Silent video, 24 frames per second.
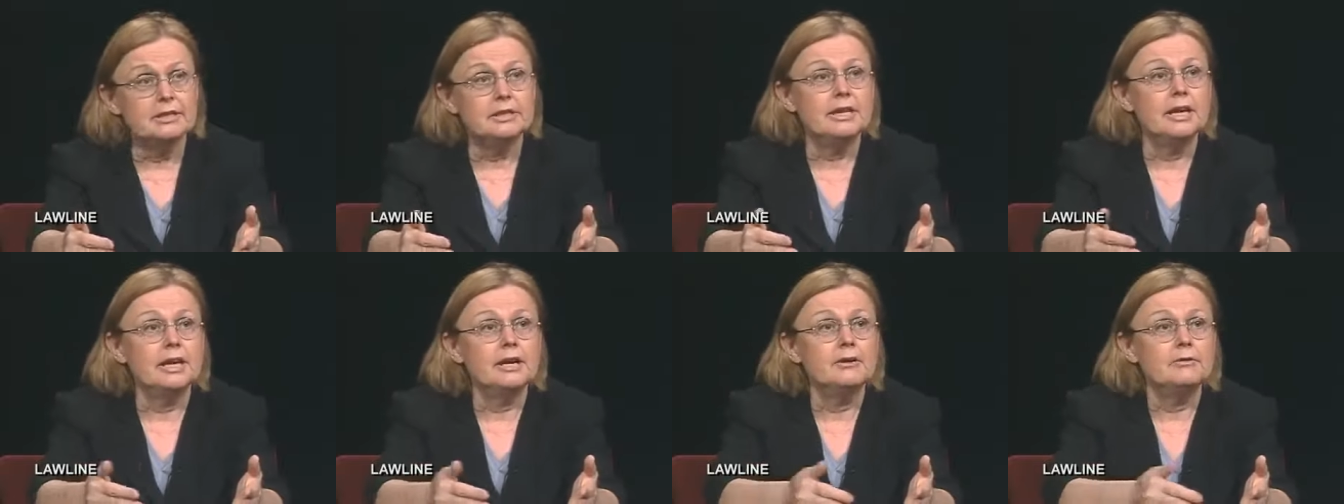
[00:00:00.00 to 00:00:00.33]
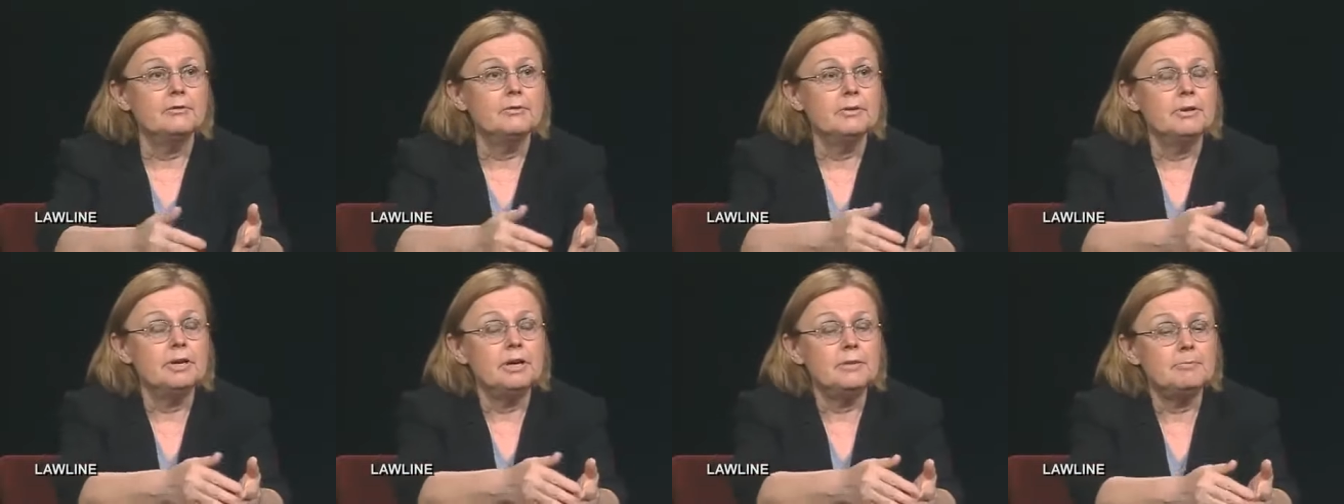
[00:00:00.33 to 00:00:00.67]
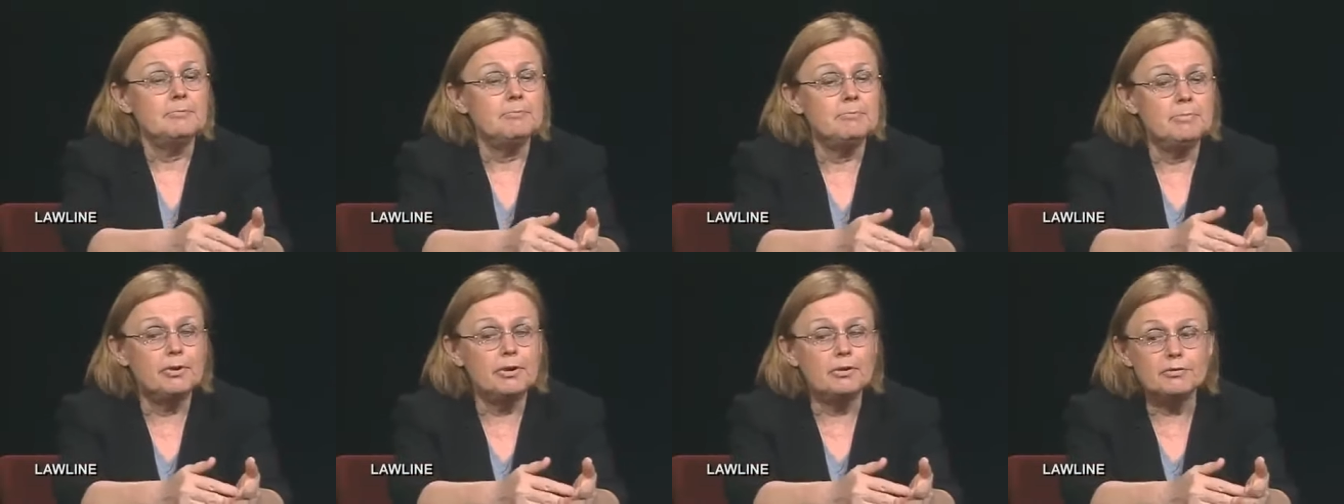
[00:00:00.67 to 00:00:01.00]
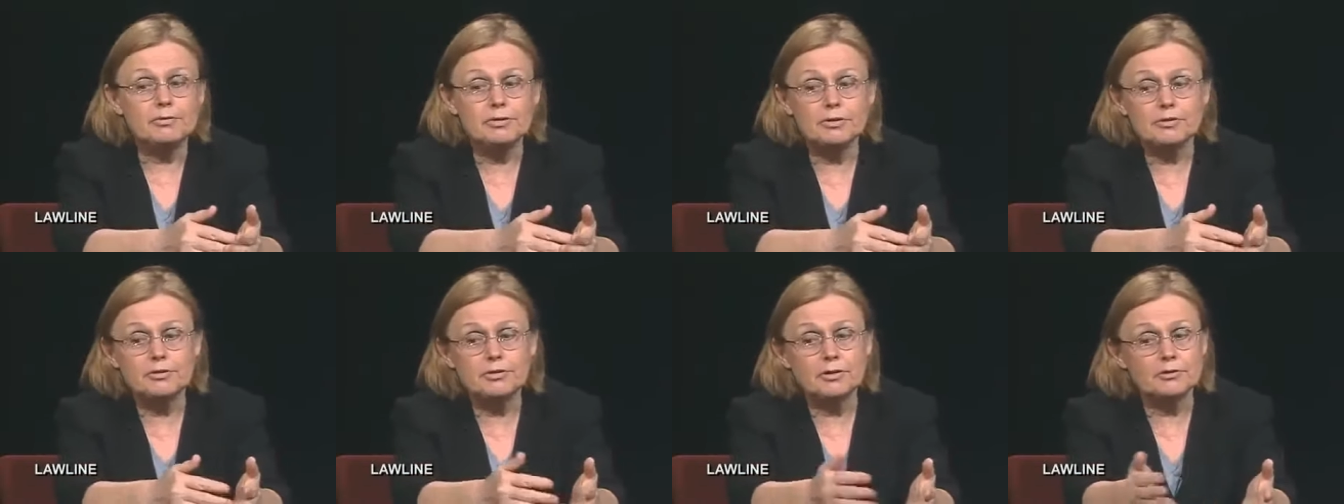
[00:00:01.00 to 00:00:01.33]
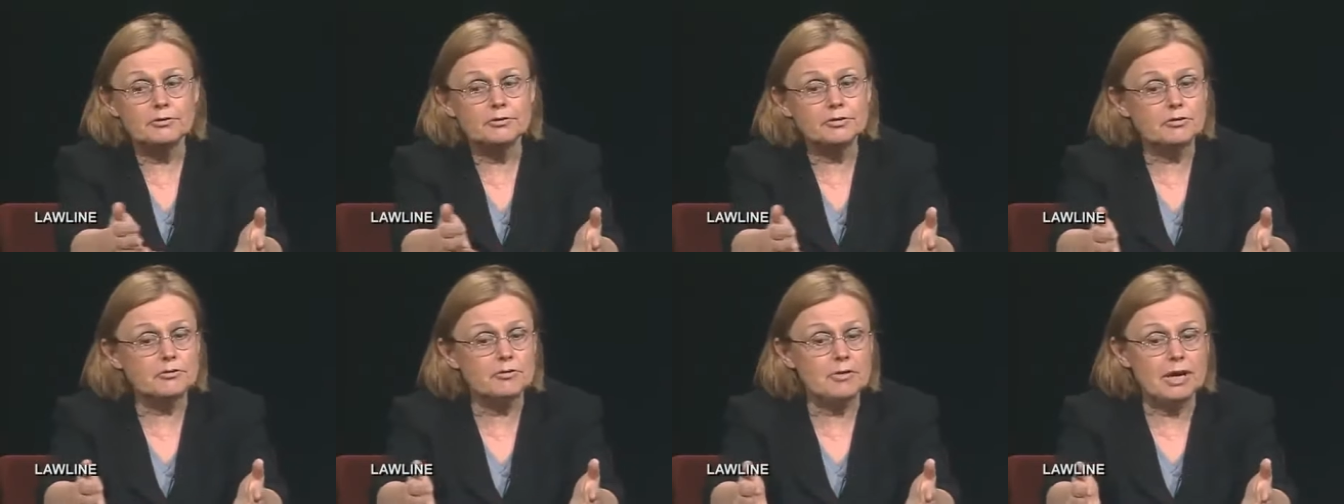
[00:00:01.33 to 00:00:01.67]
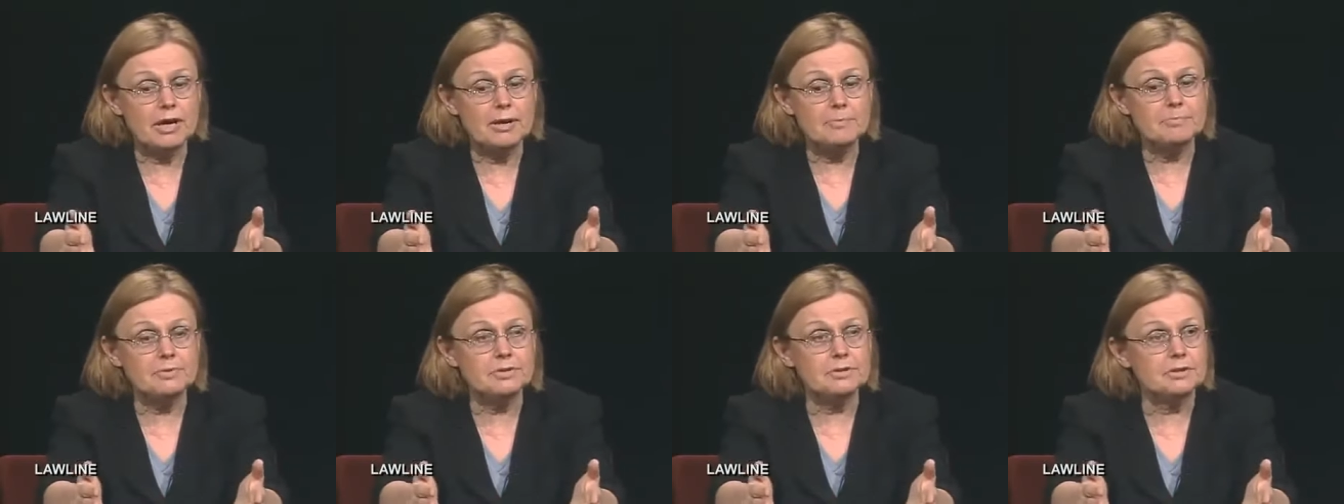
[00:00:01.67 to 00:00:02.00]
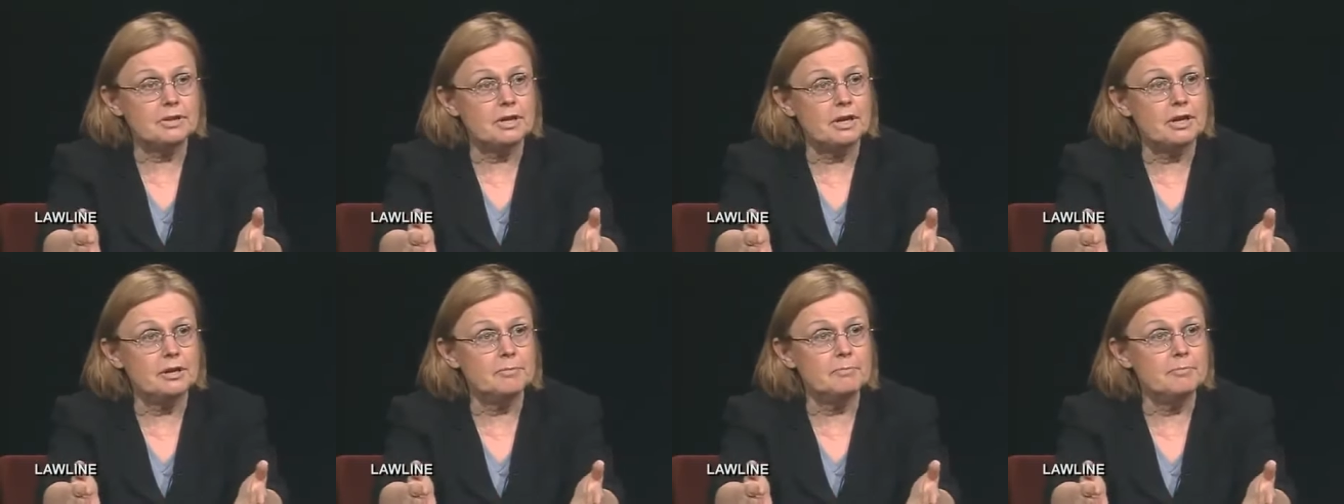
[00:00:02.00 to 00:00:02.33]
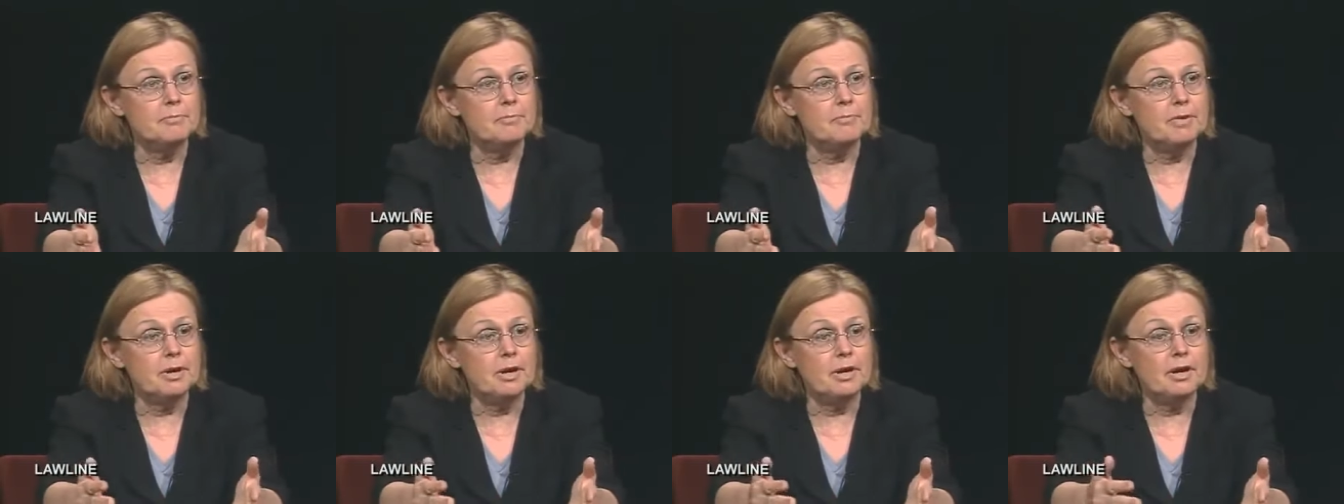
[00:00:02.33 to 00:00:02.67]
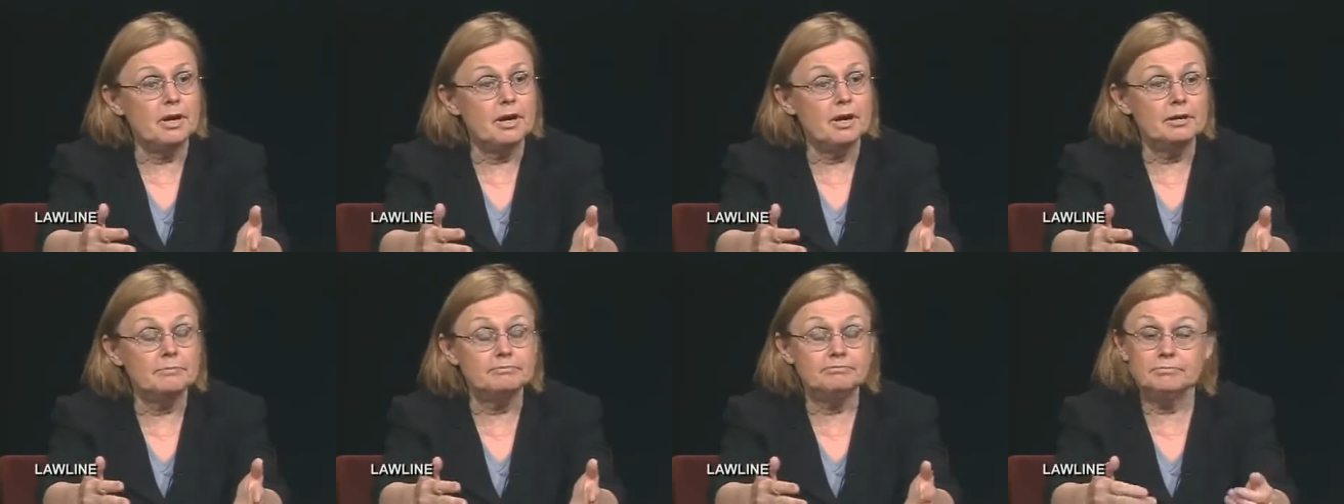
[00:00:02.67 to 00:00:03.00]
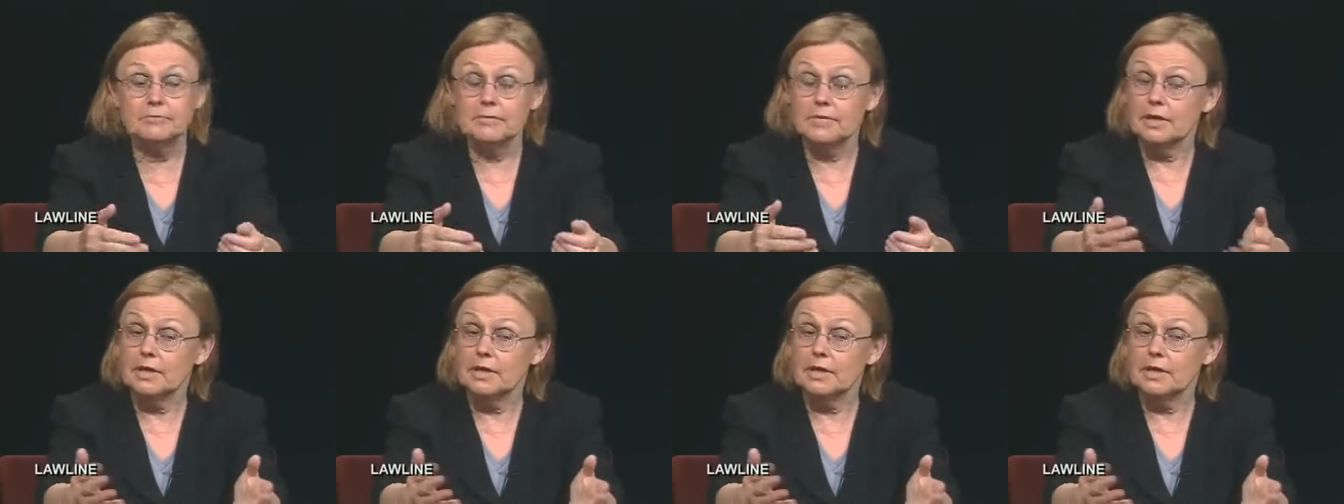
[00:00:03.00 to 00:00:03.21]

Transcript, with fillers: Now, both of those crops Why? are are.